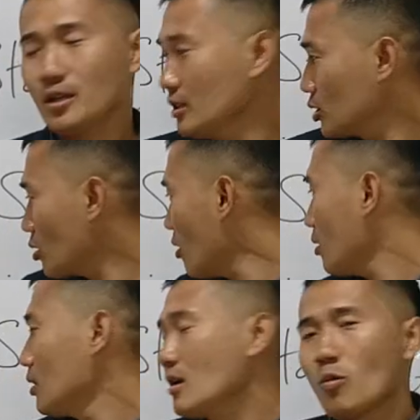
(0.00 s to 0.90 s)

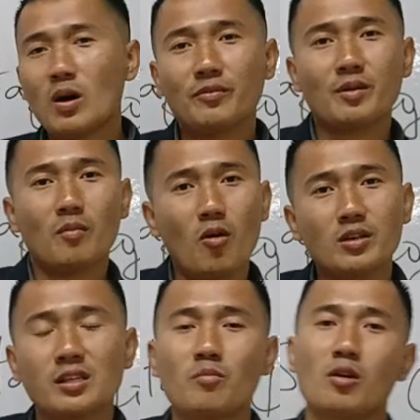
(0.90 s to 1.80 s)
So one of the
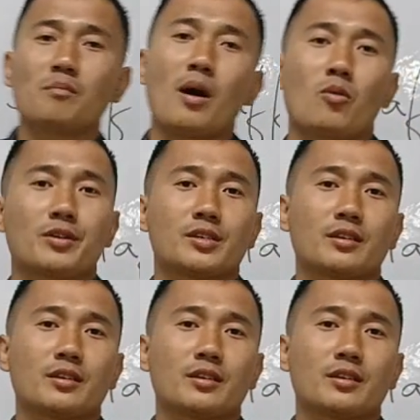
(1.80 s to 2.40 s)
most important powers,